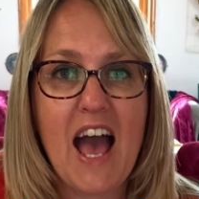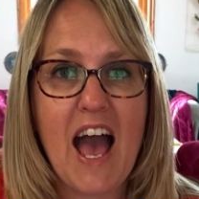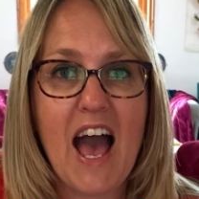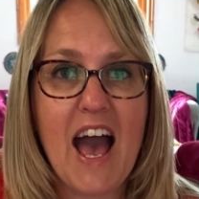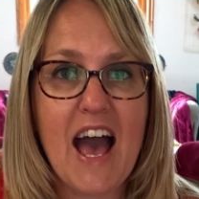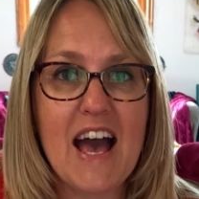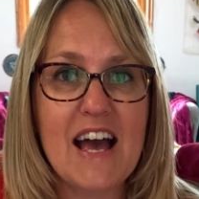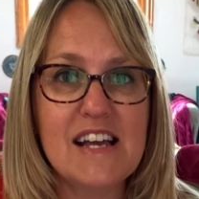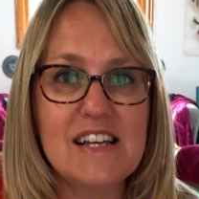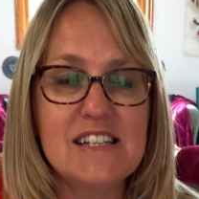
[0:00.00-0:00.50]

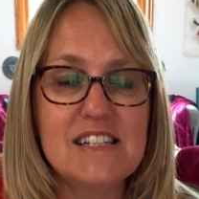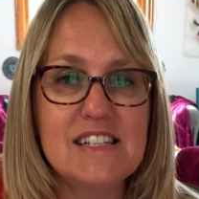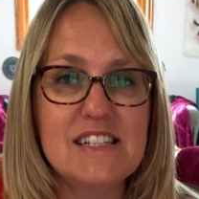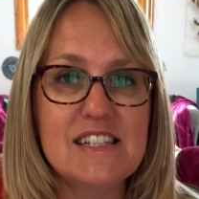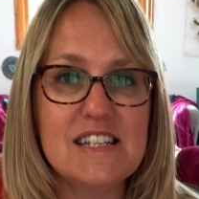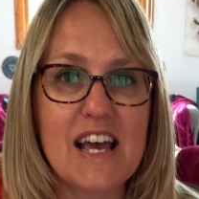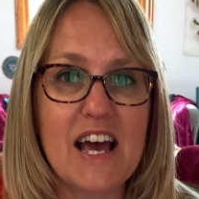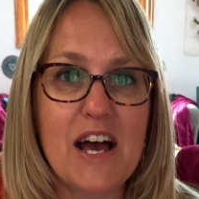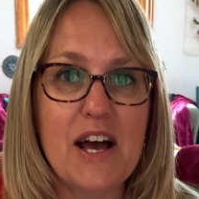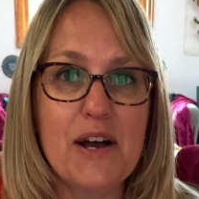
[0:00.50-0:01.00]
and
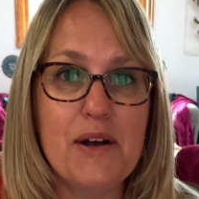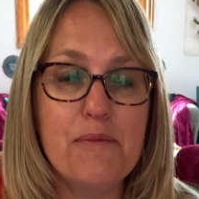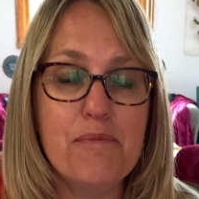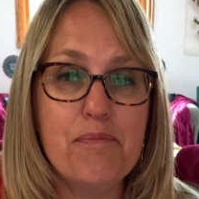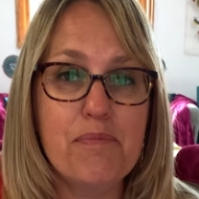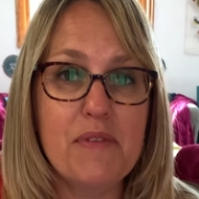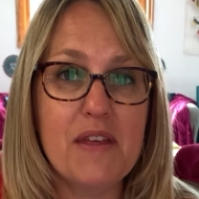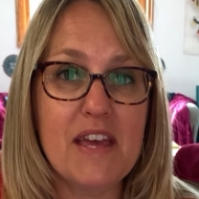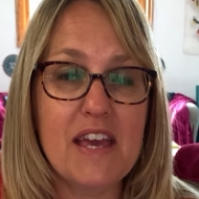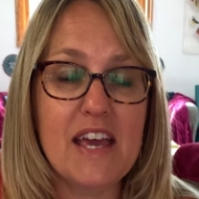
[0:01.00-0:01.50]

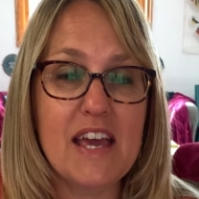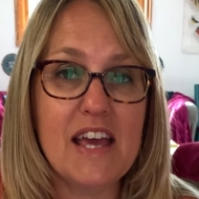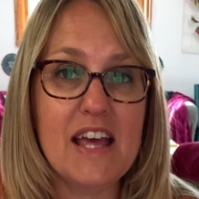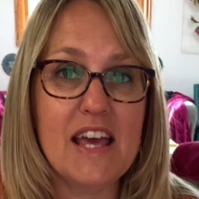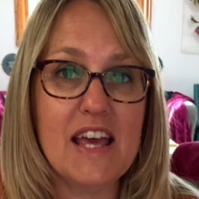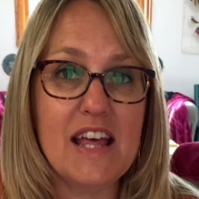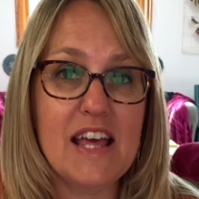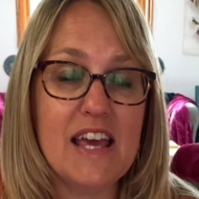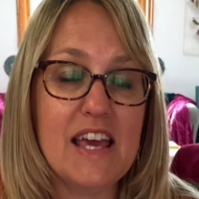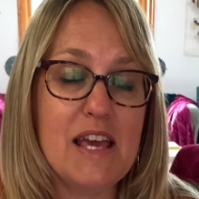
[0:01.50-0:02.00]

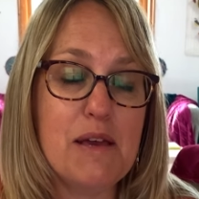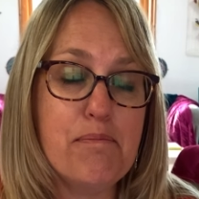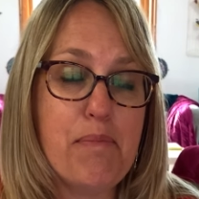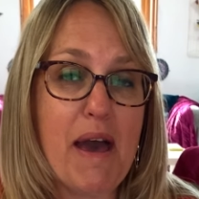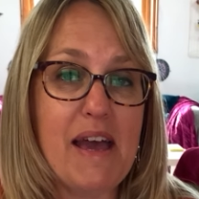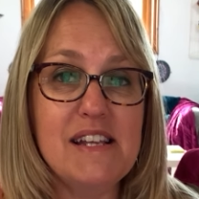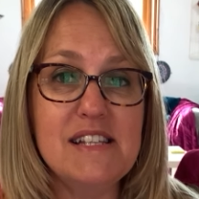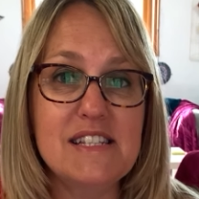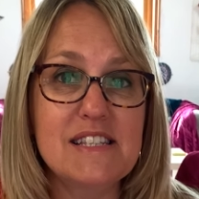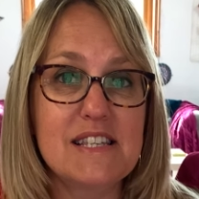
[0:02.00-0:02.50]
he
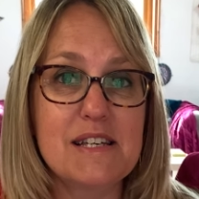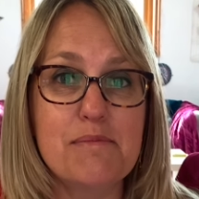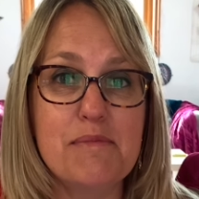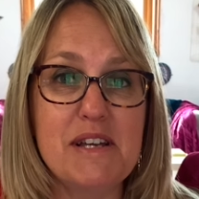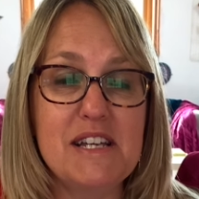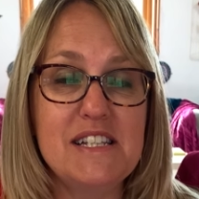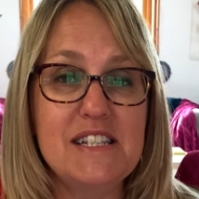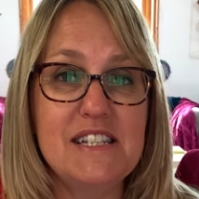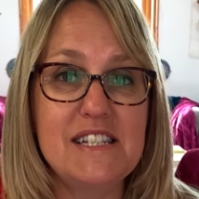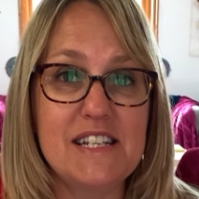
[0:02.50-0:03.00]
painted them
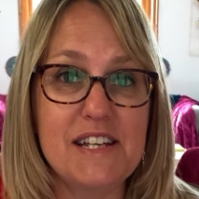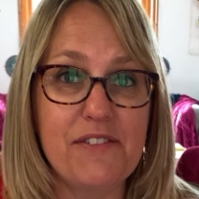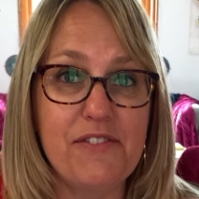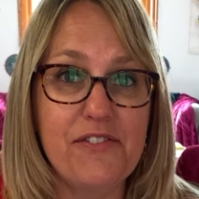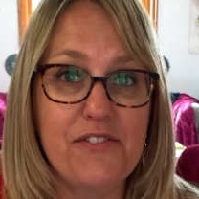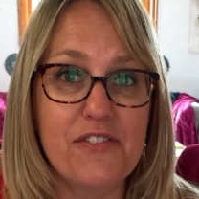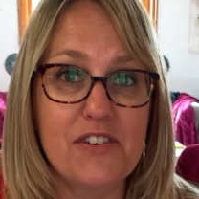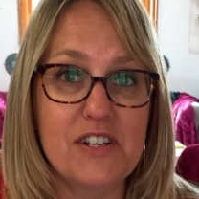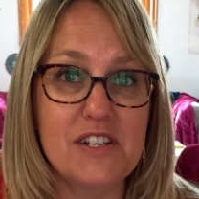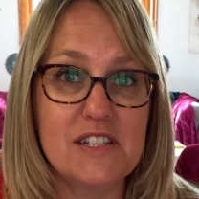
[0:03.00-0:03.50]
in
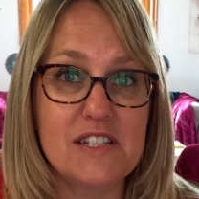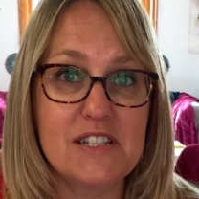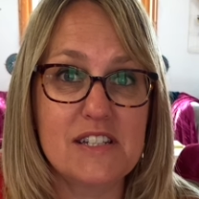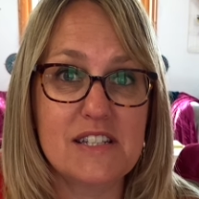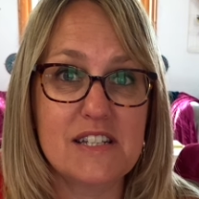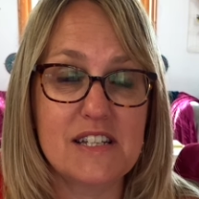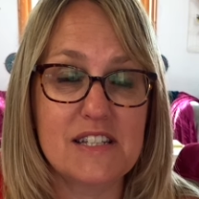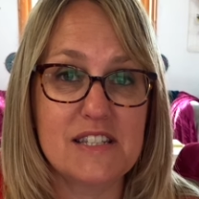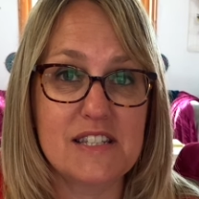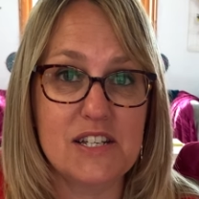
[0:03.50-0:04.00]

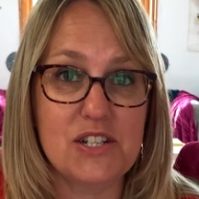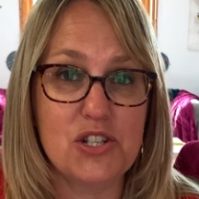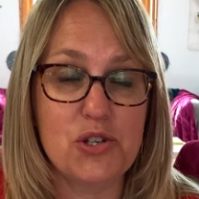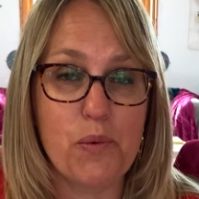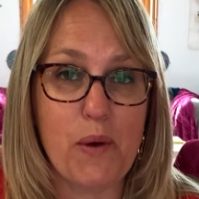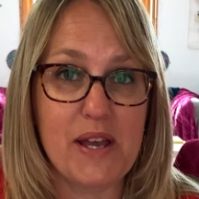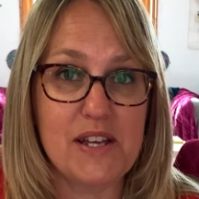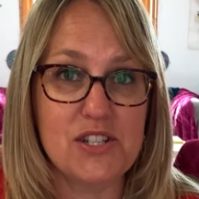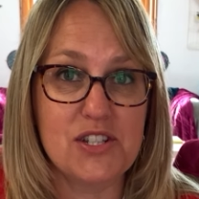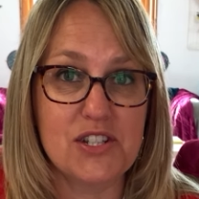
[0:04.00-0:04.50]
different
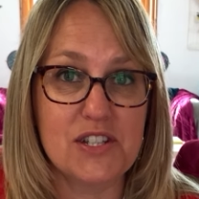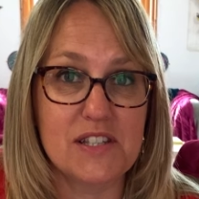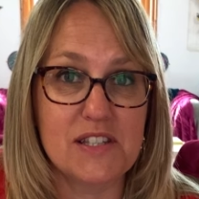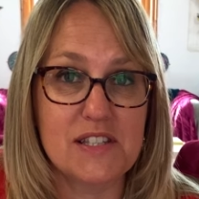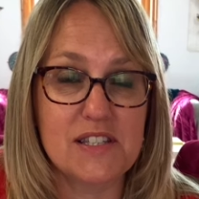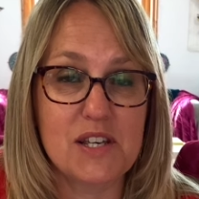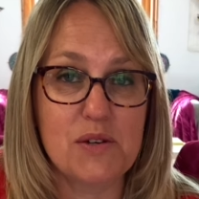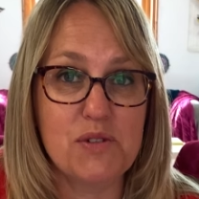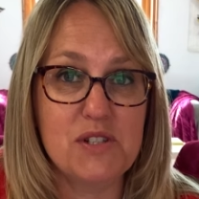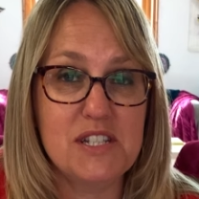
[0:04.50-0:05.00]
situations,
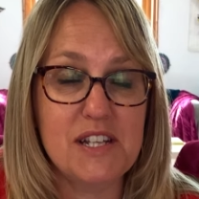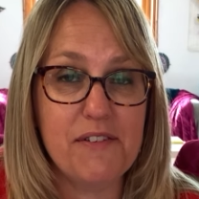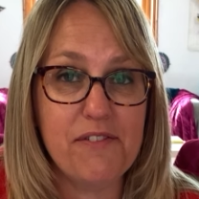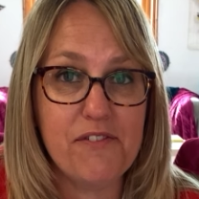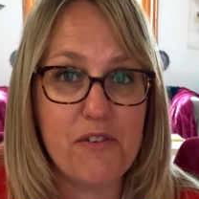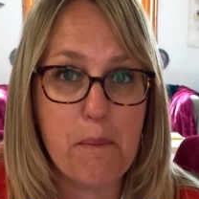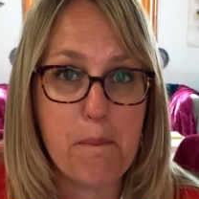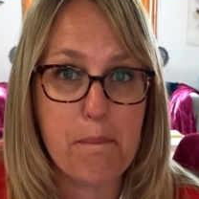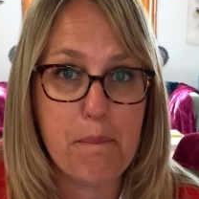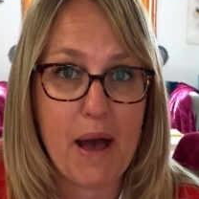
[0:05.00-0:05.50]
so
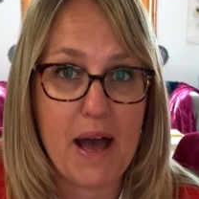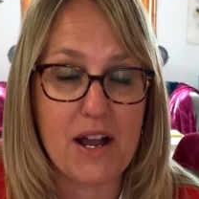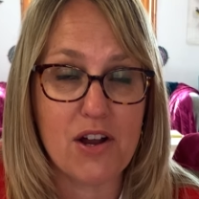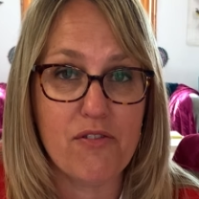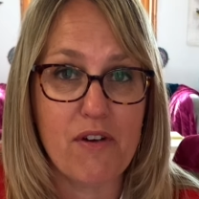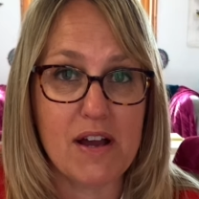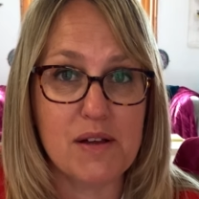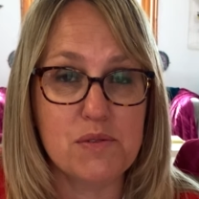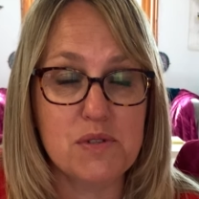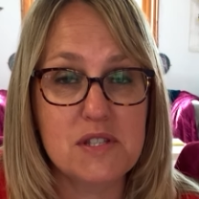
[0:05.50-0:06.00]
different
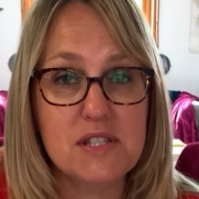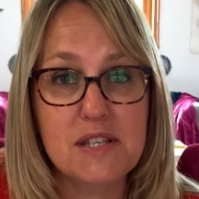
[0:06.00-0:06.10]
backgrounds.